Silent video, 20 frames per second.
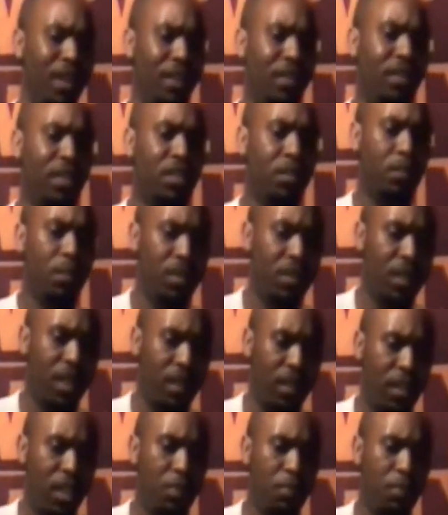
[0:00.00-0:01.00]
elitism is
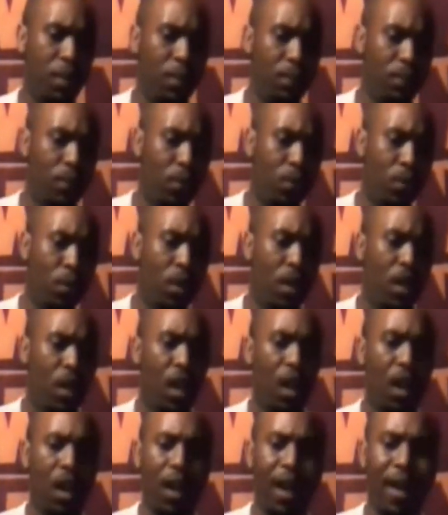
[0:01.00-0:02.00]
that these people
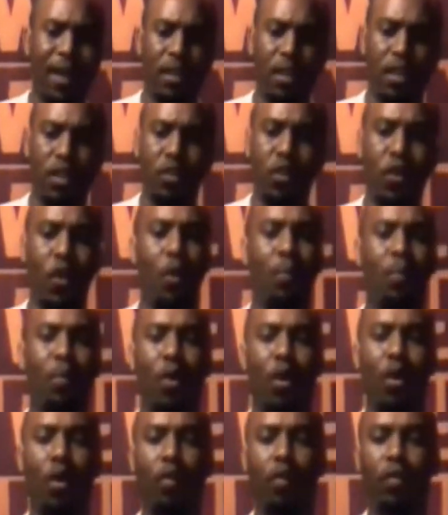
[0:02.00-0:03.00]
are at the top
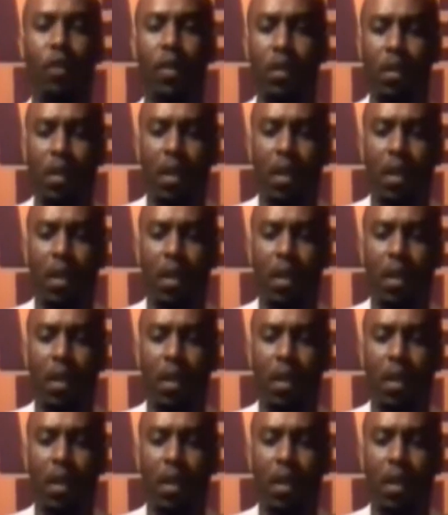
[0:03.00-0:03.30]
of,